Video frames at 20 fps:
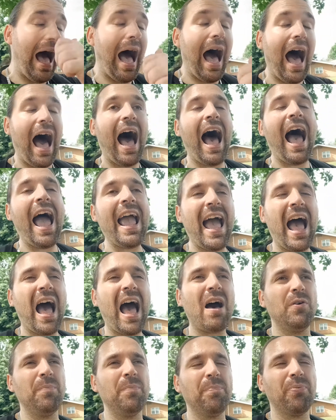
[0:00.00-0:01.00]
I
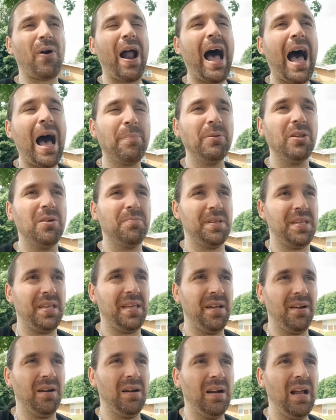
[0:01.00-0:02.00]
have a problem
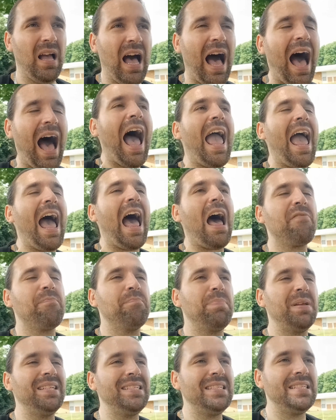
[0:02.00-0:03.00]
here. I have
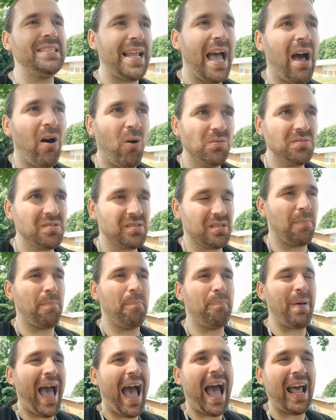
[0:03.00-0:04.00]
been dealt some
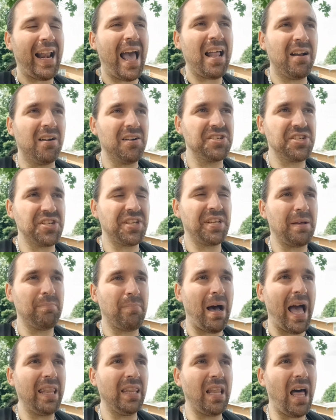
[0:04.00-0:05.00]
bad energy in
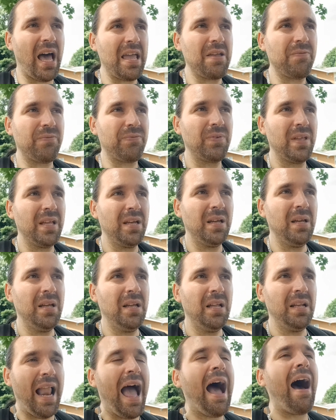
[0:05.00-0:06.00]
my life.
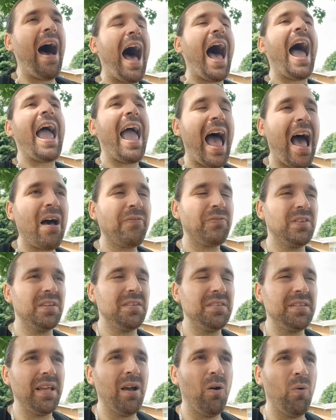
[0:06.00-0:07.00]
Now I have to
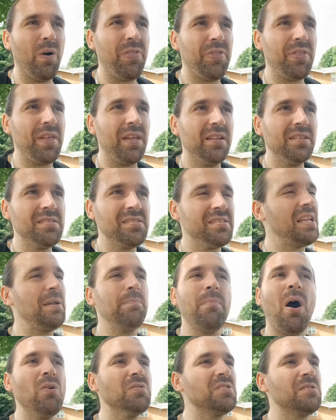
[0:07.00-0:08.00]
deal with it. See,
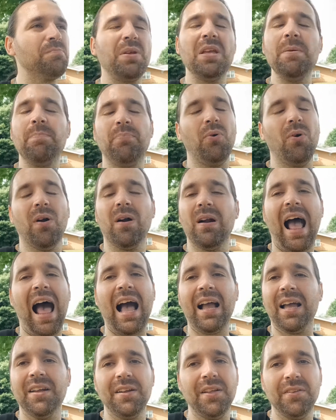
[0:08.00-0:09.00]
most people are
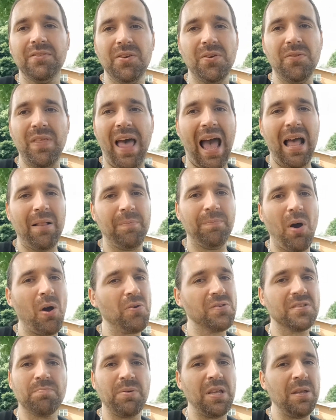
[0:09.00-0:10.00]
not going to do that.
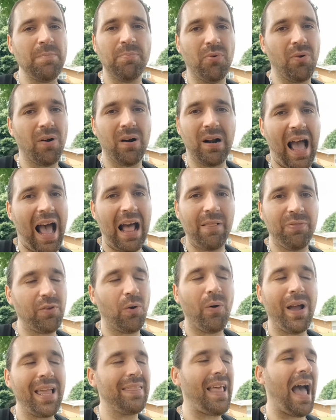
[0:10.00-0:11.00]
Most people are not
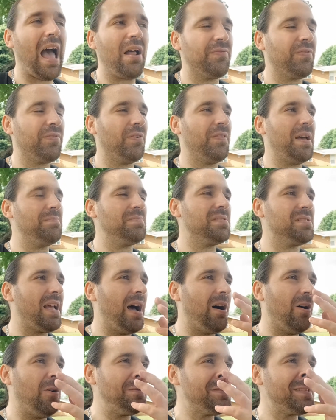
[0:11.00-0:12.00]
doing that for
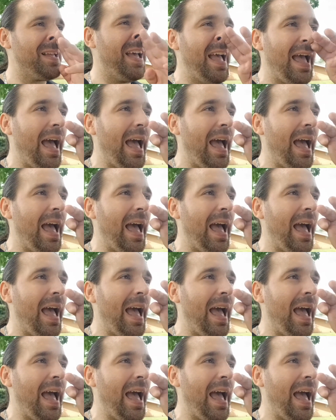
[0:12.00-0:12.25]
themselves.